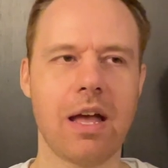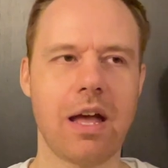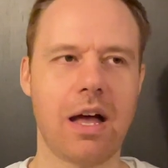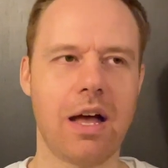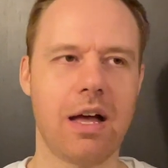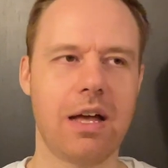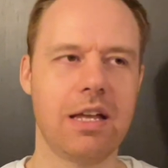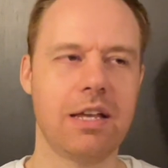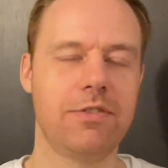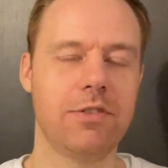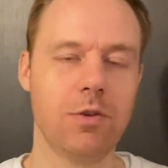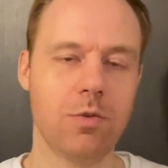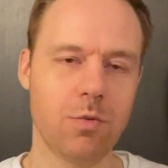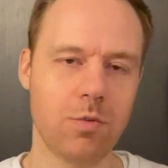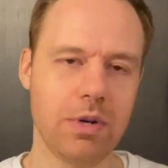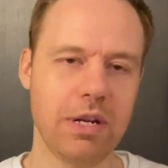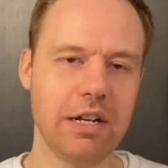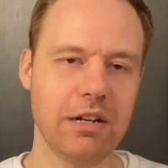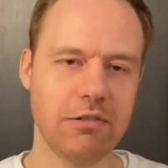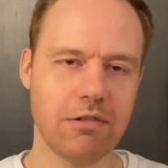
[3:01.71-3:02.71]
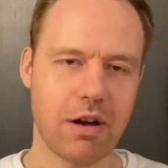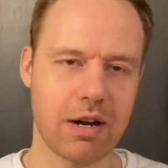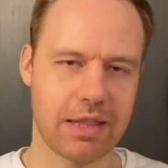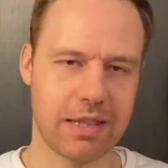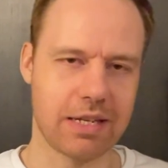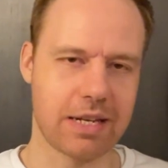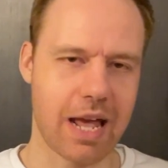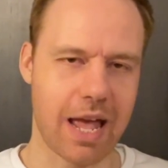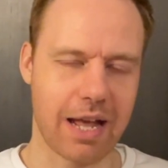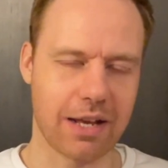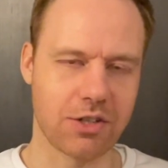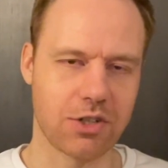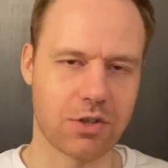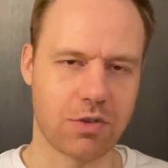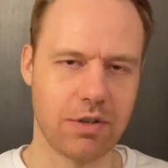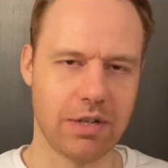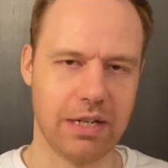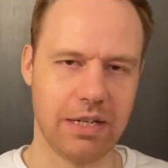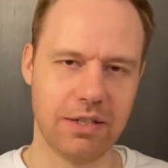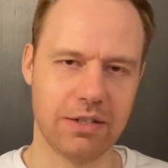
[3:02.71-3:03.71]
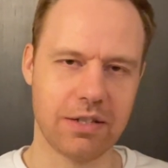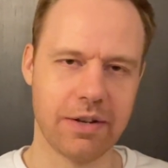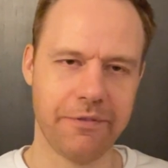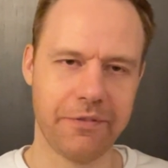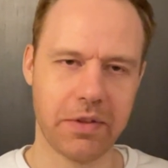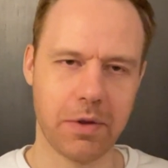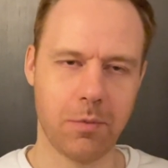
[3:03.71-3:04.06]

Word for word: Uh, if you read a lot of the tax treaties,